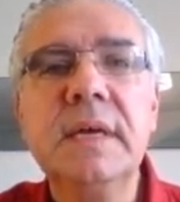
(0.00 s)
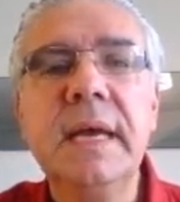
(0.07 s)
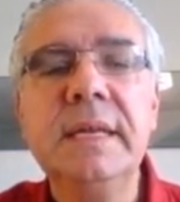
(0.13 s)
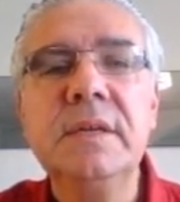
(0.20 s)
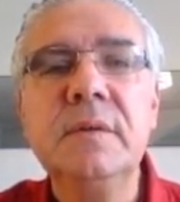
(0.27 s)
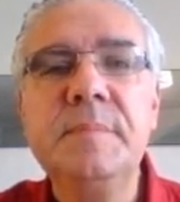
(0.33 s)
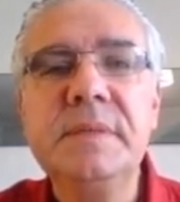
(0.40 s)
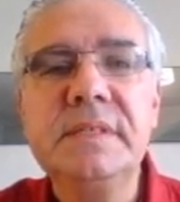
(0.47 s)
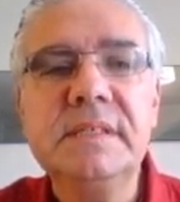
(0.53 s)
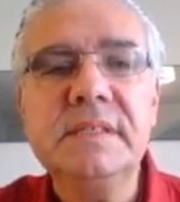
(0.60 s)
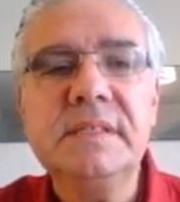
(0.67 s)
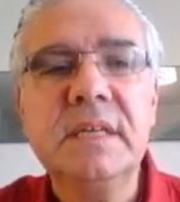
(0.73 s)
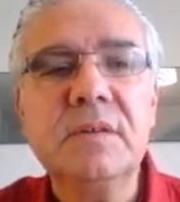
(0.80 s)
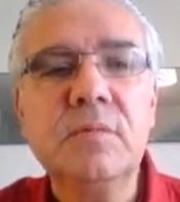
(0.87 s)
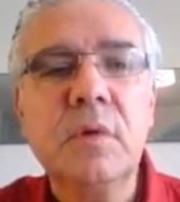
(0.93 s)
And a
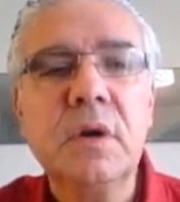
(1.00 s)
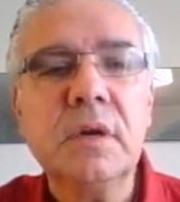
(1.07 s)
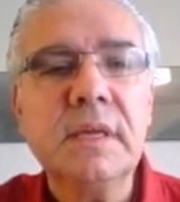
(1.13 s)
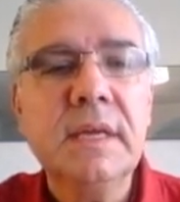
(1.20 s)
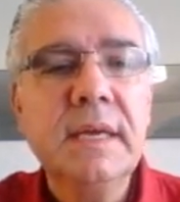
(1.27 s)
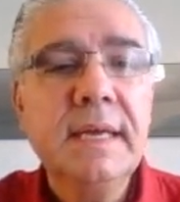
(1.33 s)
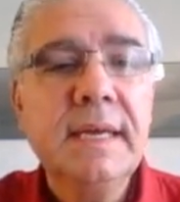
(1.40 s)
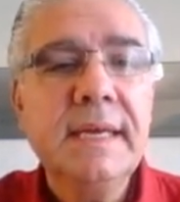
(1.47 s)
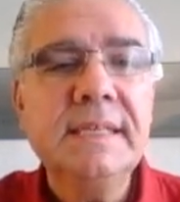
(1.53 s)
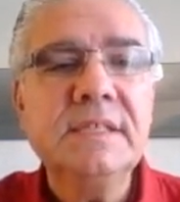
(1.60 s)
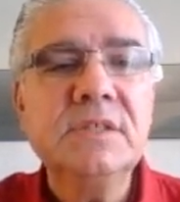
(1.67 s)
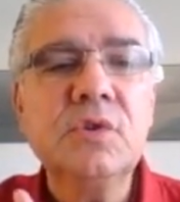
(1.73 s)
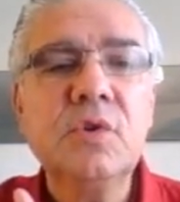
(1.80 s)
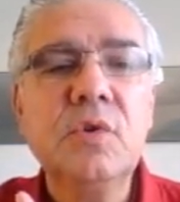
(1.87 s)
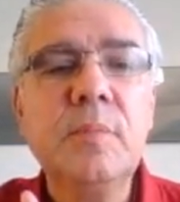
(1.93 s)
business network
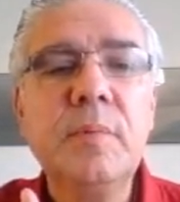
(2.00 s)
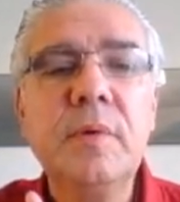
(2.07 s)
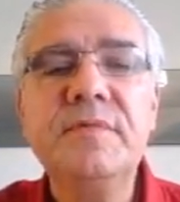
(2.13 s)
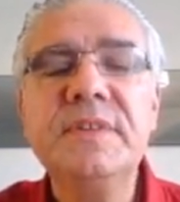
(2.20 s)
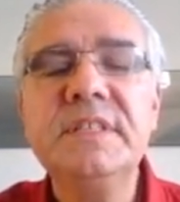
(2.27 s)
is a group of